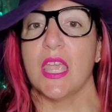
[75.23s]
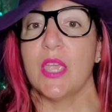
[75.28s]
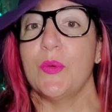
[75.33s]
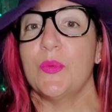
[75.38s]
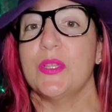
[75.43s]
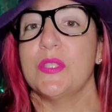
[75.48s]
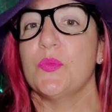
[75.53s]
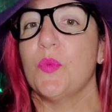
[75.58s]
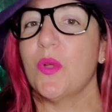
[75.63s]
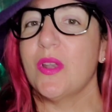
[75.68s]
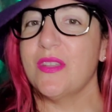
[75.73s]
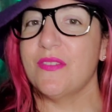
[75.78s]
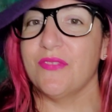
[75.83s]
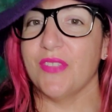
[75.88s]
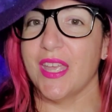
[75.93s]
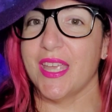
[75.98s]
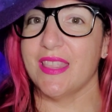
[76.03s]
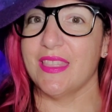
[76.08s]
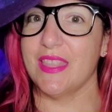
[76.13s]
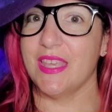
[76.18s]
It was one
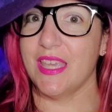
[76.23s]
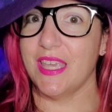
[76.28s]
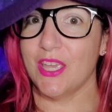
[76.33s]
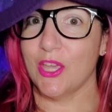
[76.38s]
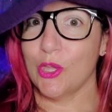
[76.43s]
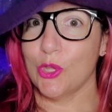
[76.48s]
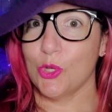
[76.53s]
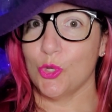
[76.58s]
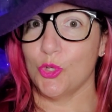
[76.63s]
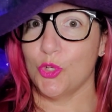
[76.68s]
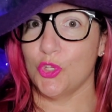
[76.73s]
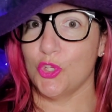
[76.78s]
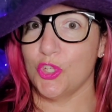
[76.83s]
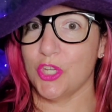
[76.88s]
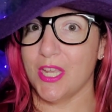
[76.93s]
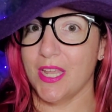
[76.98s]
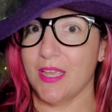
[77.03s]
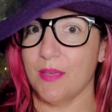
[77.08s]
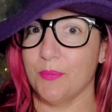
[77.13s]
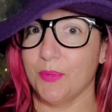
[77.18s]
of like the
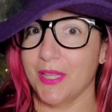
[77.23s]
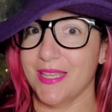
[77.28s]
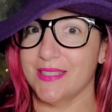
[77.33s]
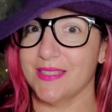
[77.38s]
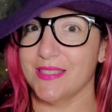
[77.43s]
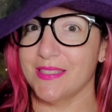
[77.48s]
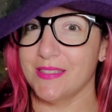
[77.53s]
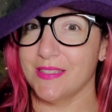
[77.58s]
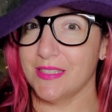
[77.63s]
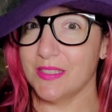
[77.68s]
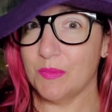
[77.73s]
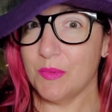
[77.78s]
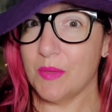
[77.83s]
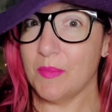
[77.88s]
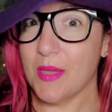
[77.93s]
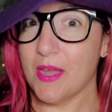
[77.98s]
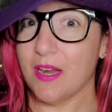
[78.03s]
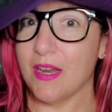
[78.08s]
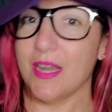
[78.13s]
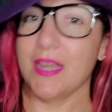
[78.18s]
chic places to
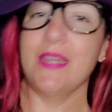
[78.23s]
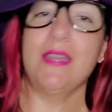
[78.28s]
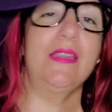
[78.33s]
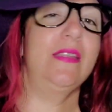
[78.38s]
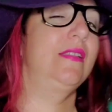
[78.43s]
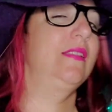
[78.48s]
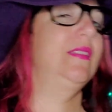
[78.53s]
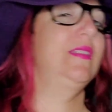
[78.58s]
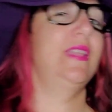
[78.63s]
be buried.